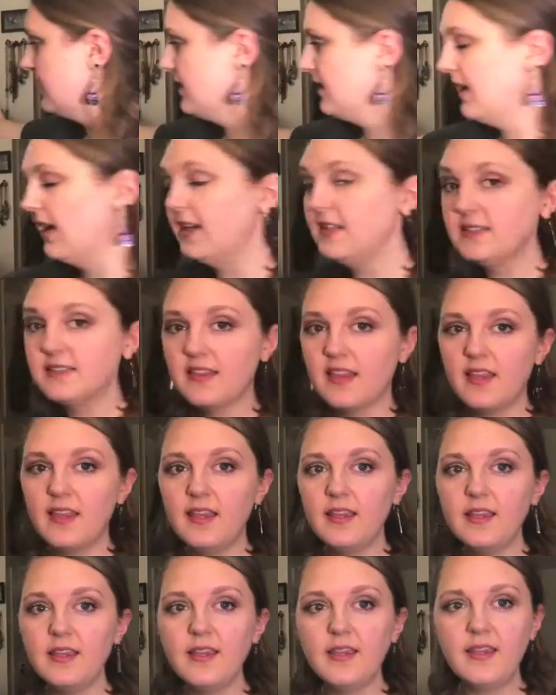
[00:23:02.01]
the last
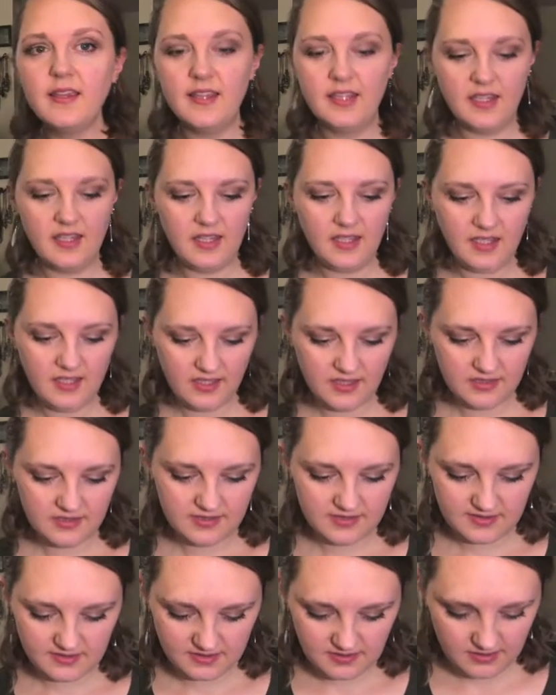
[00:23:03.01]
thing
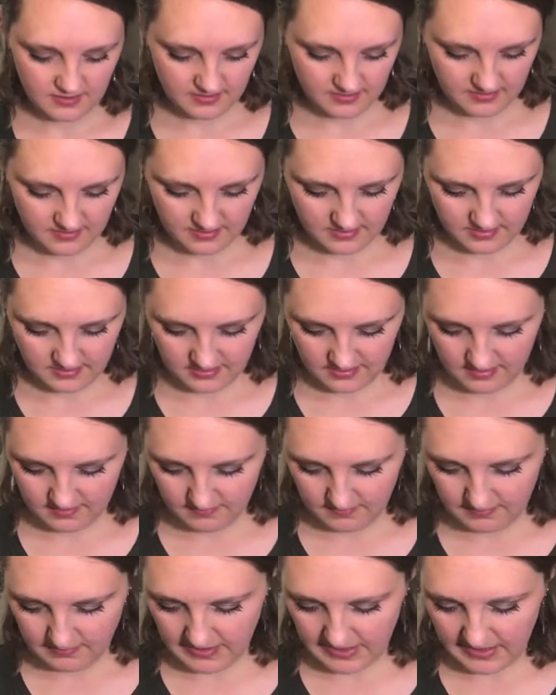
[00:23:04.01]
is
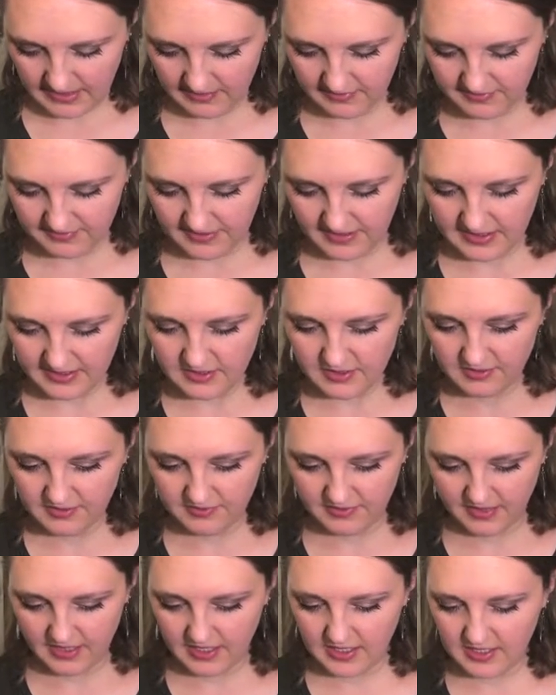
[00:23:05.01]
my Find Your
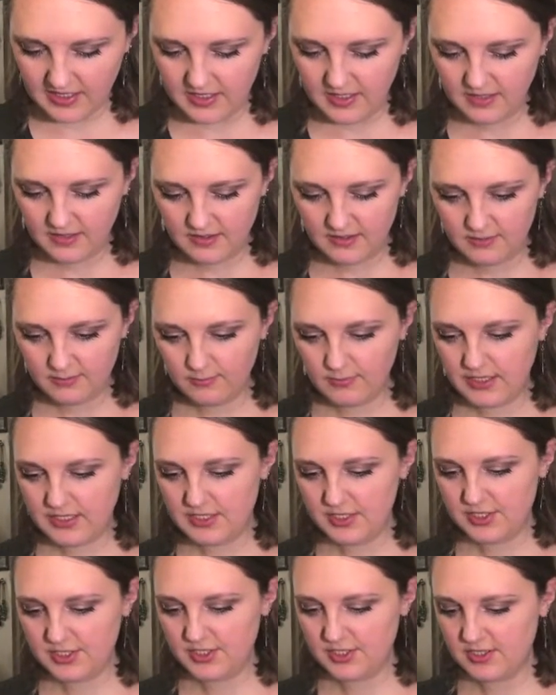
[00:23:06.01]
Fade,
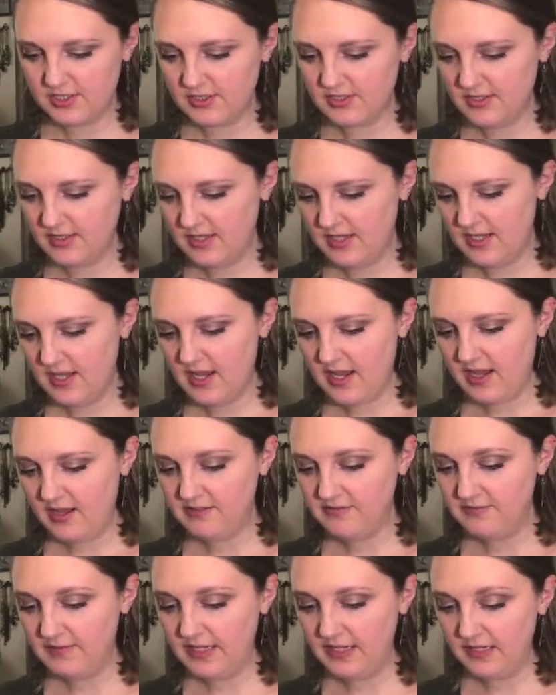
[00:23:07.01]
which
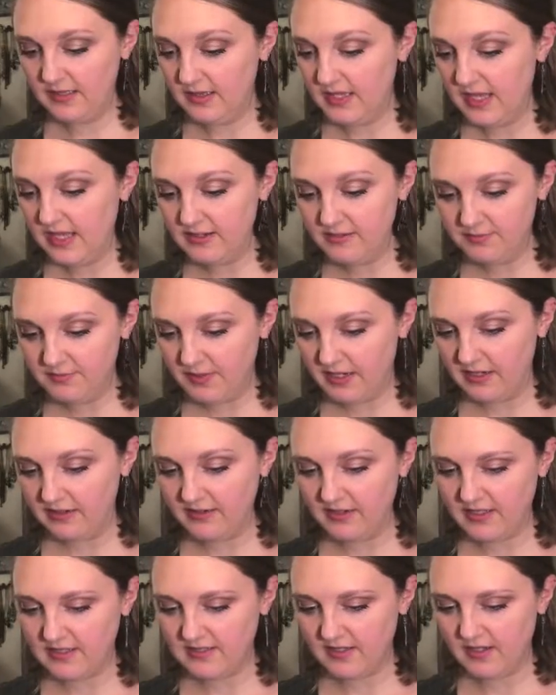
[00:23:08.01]
I've made a lot of
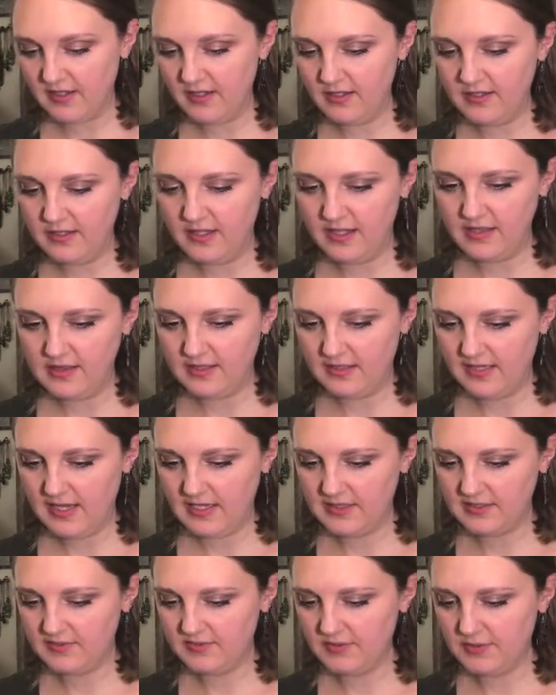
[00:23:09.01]
progress on in the
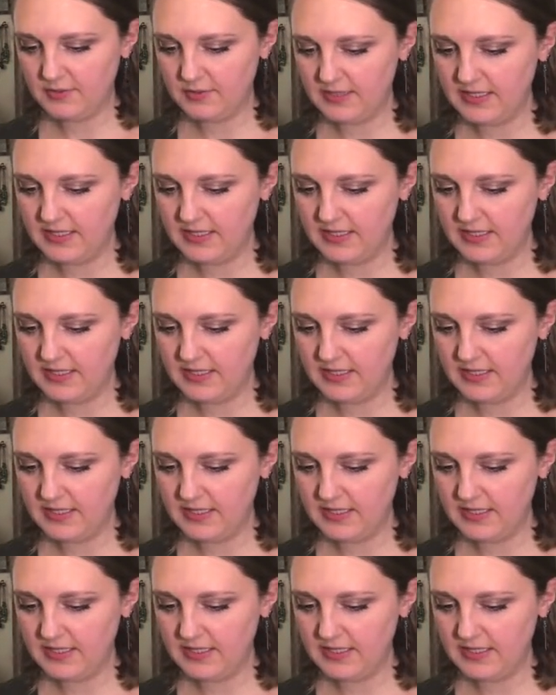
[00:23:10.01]
last few